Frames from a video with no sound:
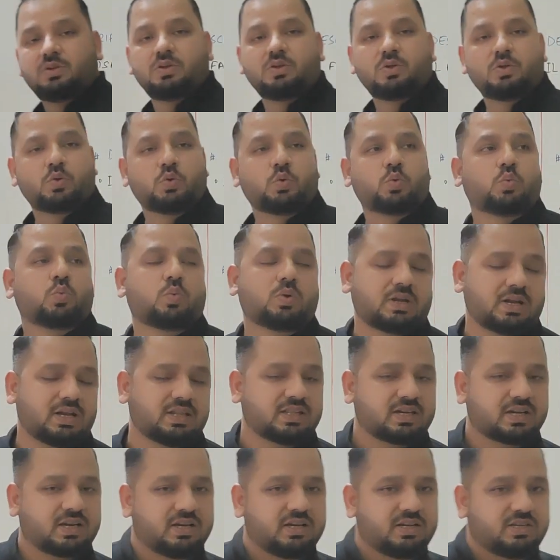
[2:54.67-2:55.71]
what are the
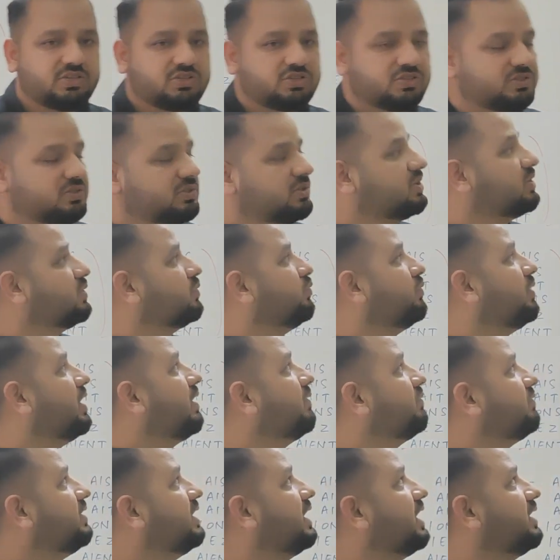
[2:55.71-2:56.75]
conditions where we
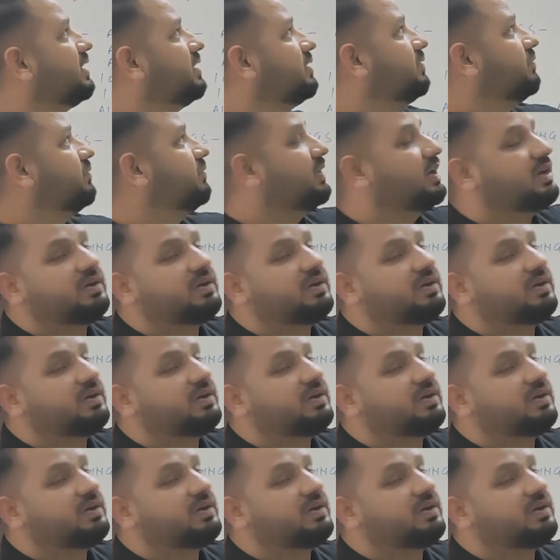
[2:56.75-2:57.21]
are